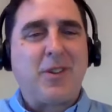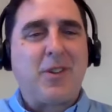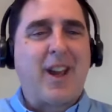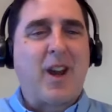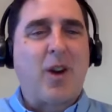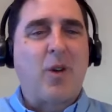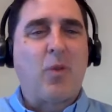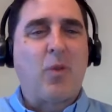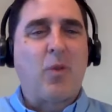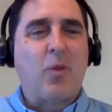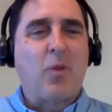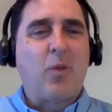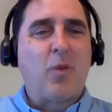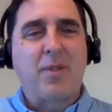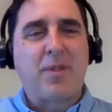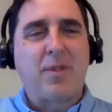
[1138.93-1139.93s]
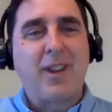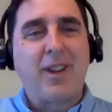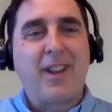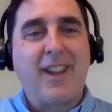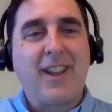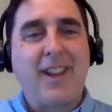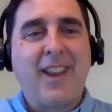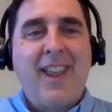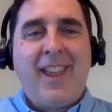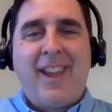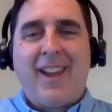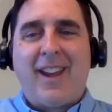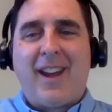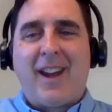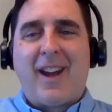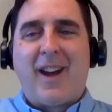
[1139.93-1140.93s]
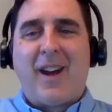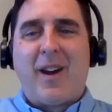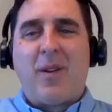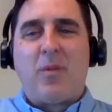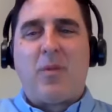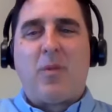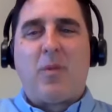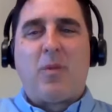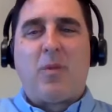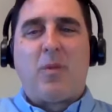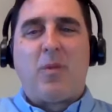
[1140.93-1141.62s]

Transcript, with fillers: and now web three. And um,